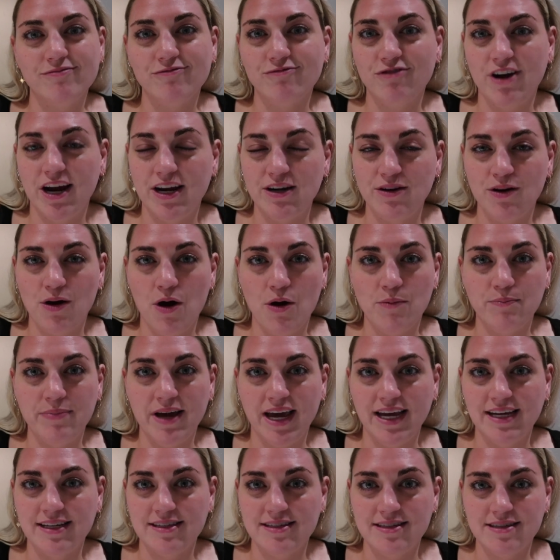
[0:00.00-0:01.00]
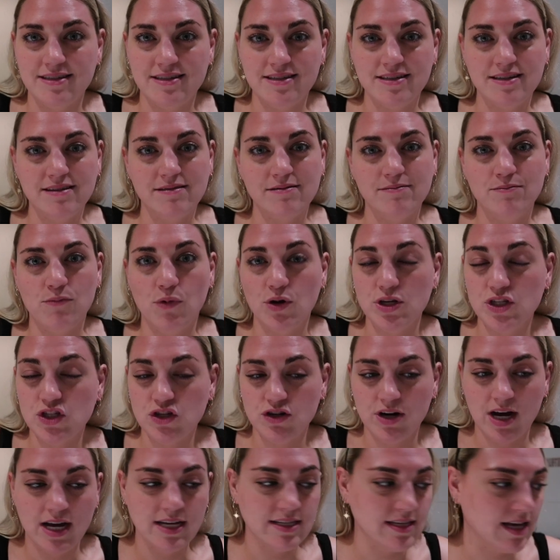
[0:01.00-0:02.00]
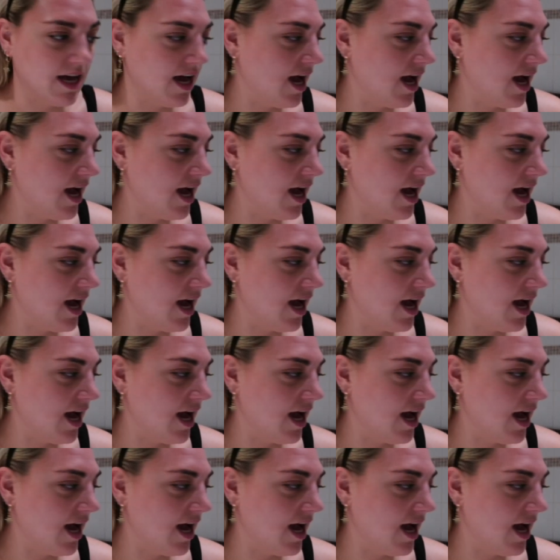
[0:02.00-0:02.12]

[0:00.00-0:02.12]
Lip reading: retinol based moisturizer.